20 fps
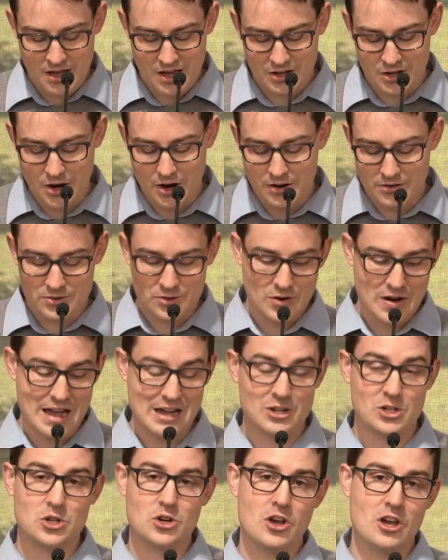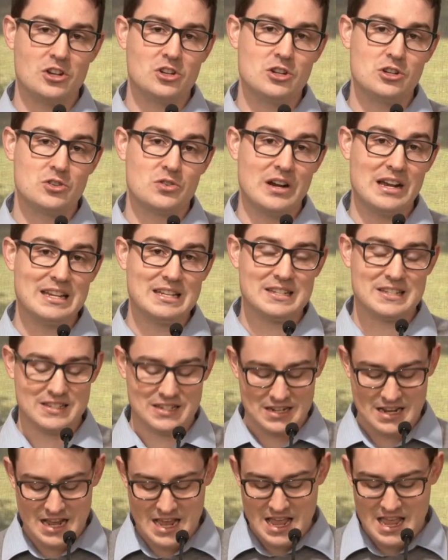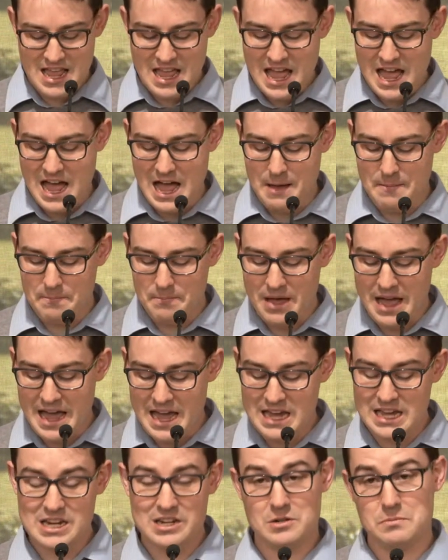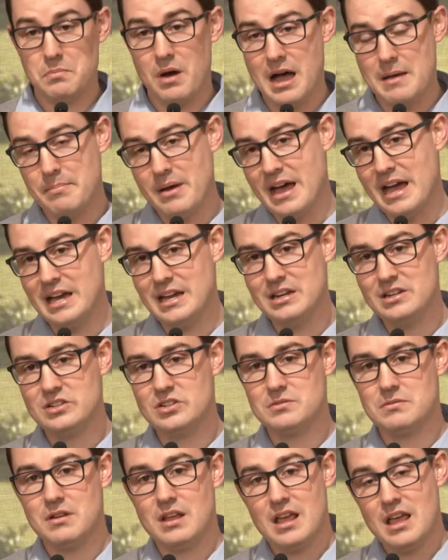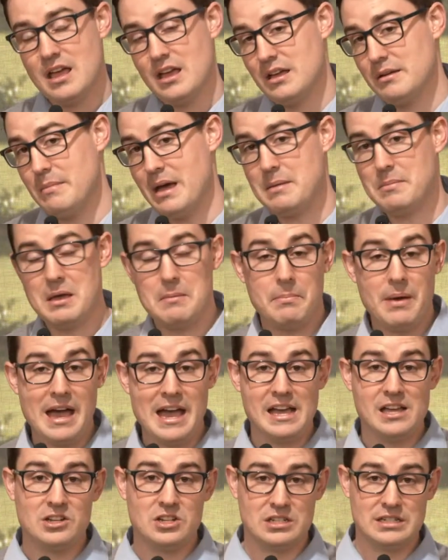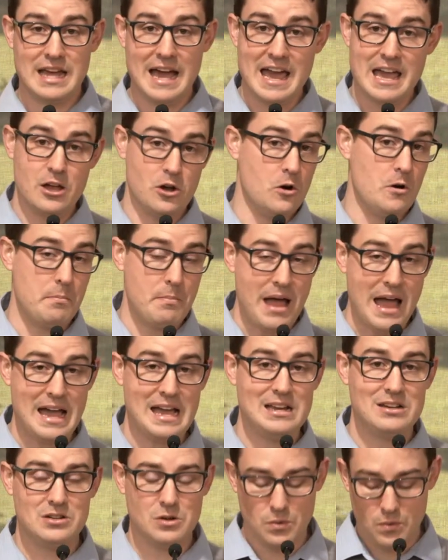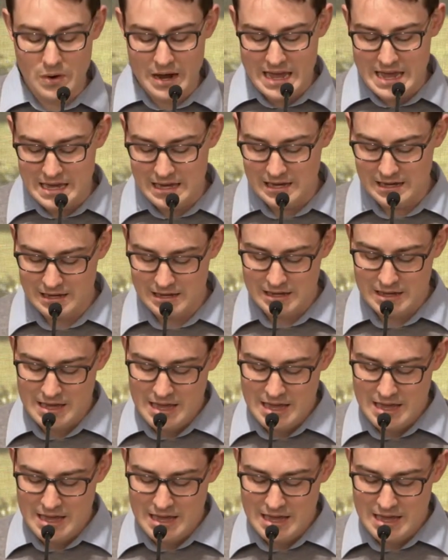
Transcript: Go through our church address, page by page, maybe a page a day or a page a week,